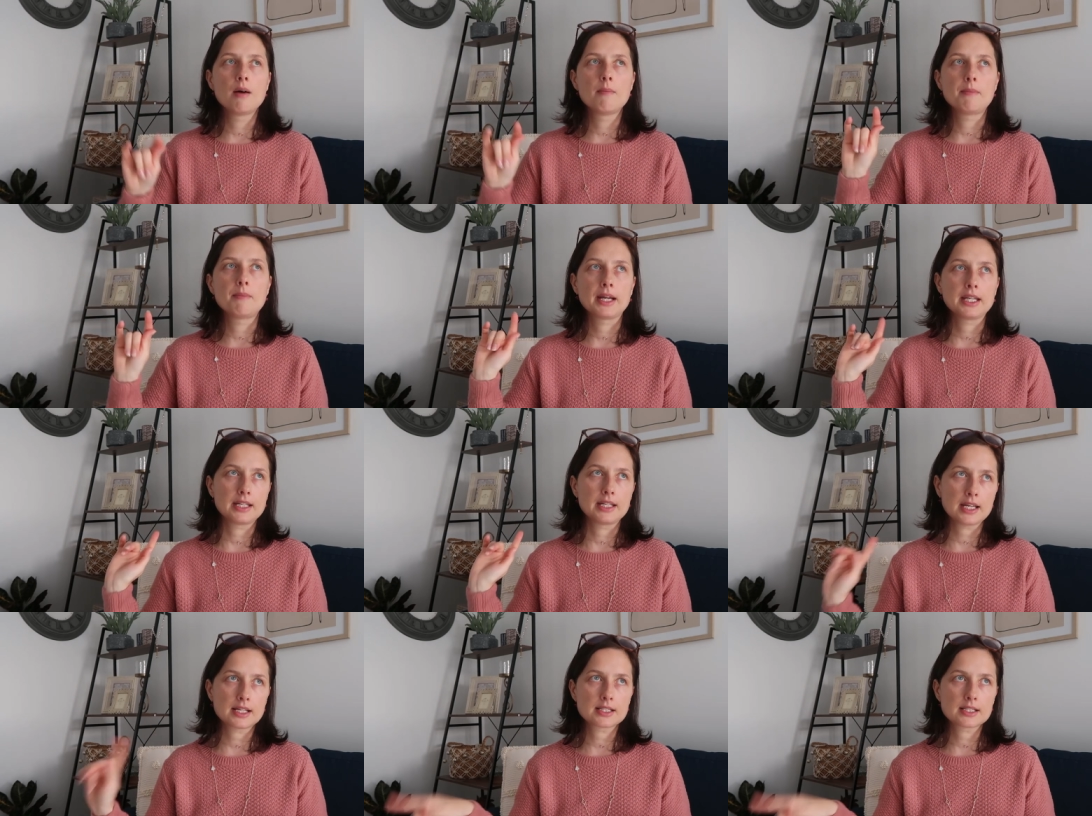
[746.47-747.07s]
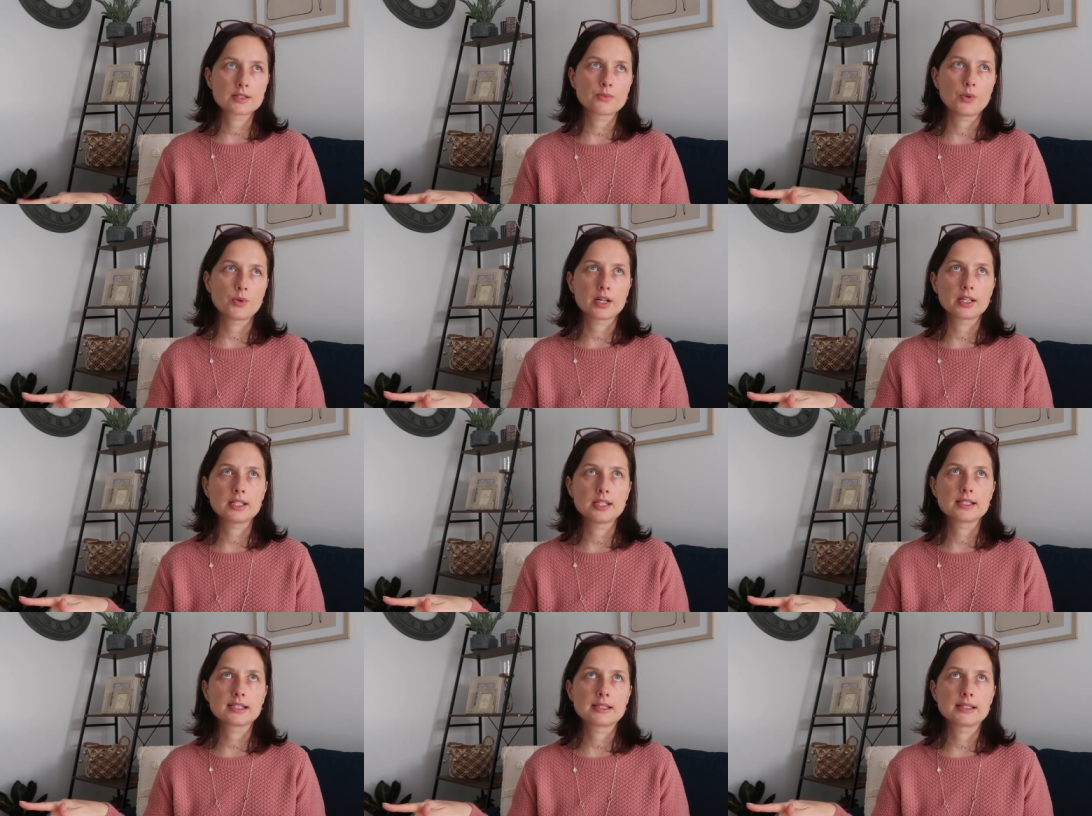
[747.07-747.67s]
My next one
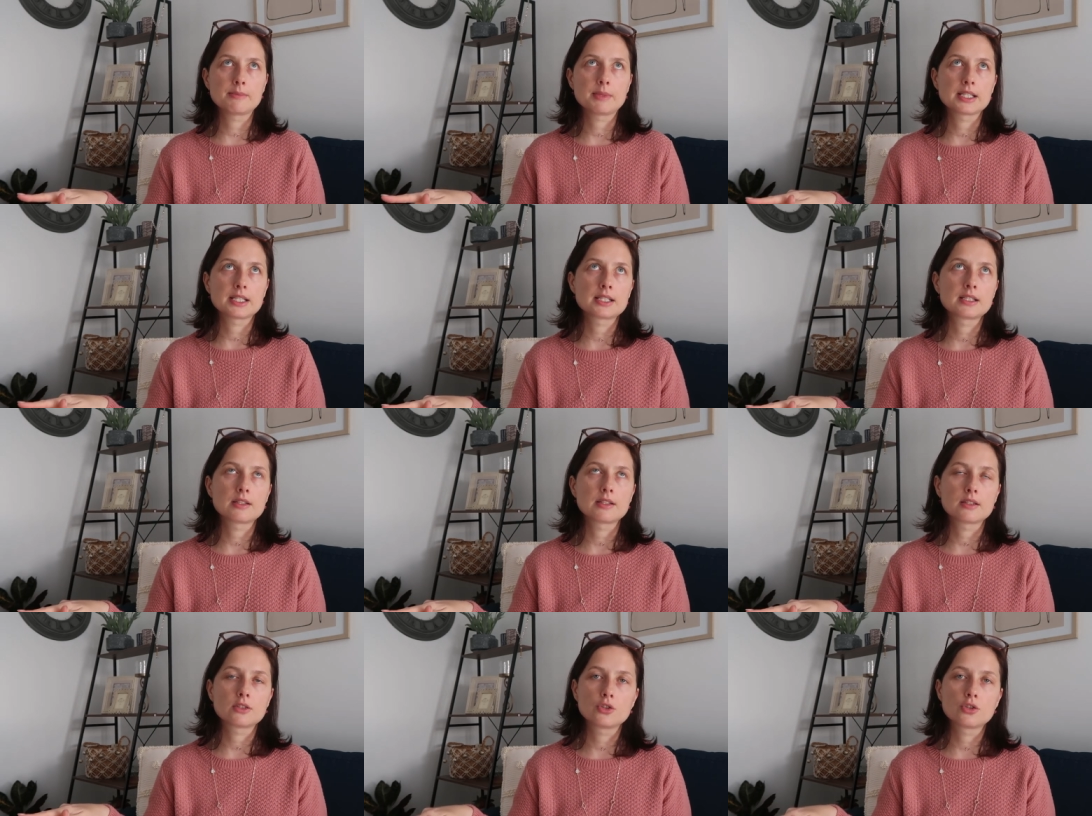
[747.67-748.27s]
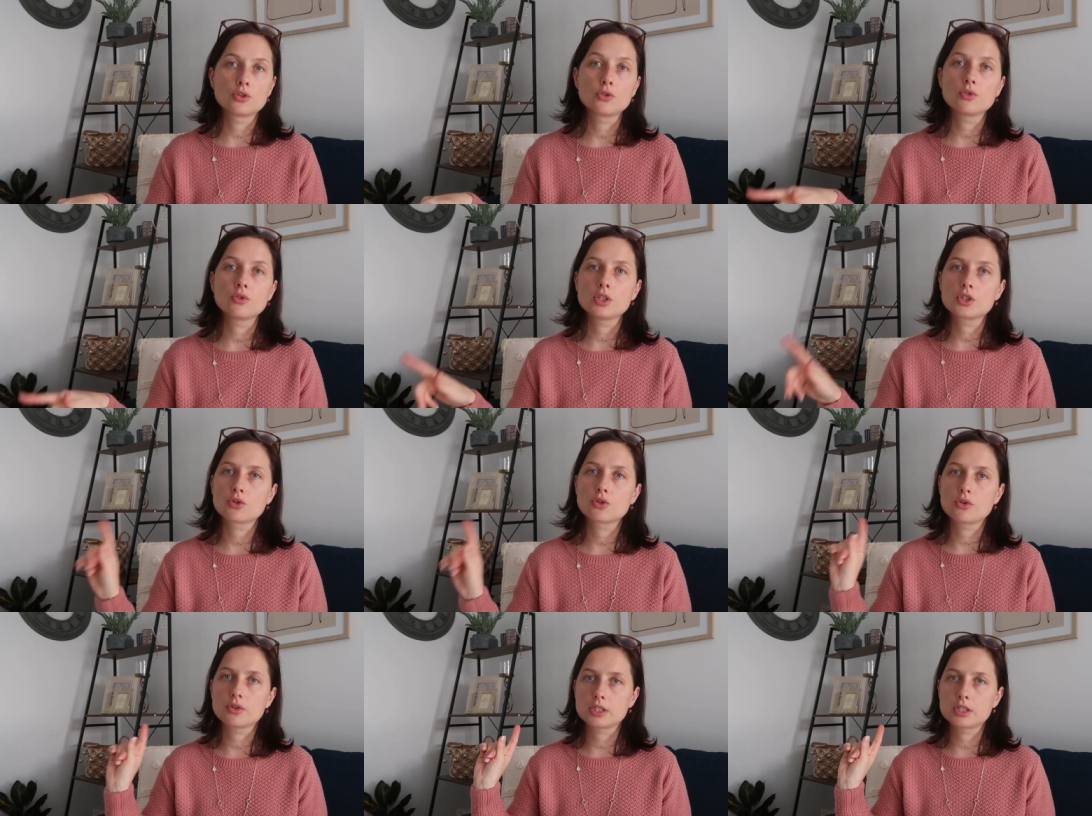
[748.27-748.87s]
in semester two
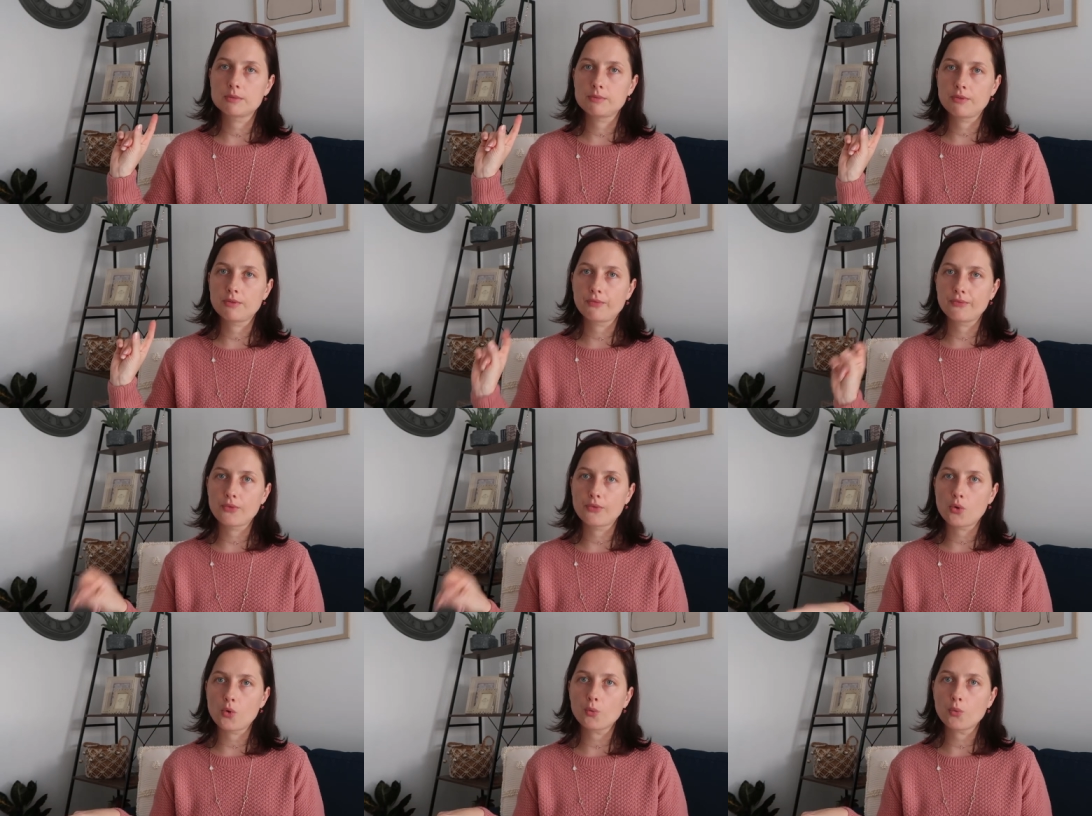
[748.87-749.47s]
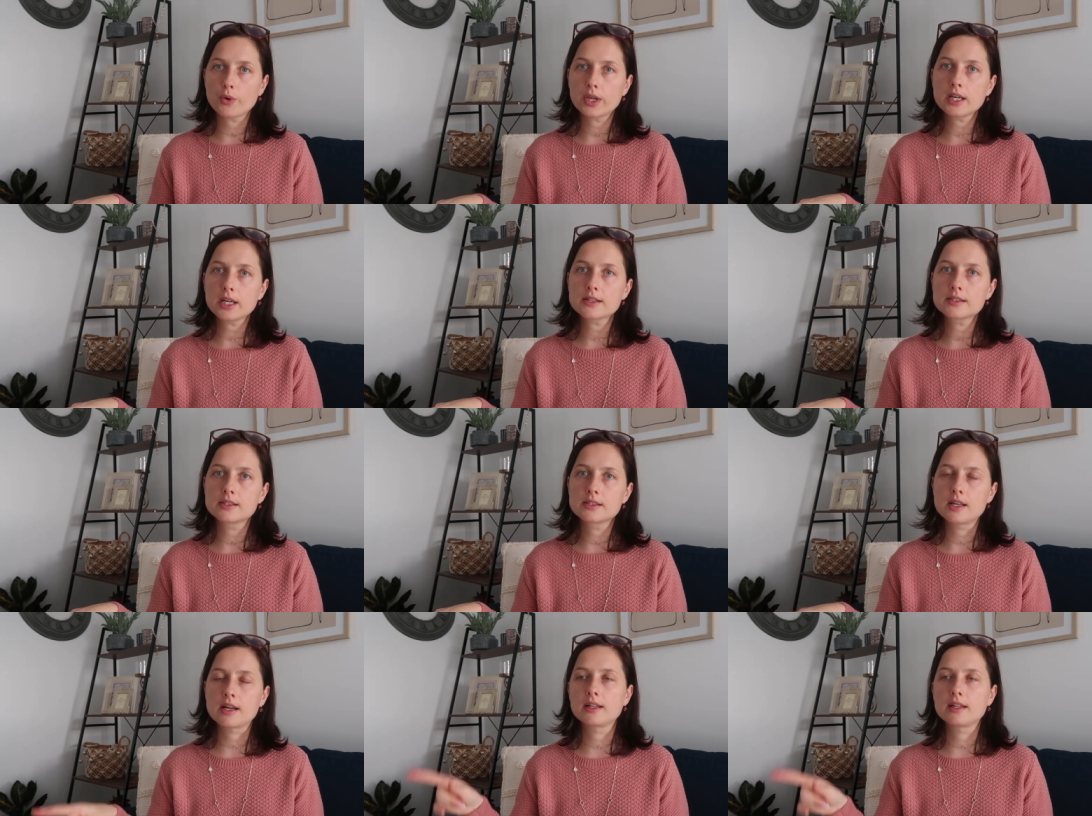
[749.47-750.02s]
is going to be four weeks,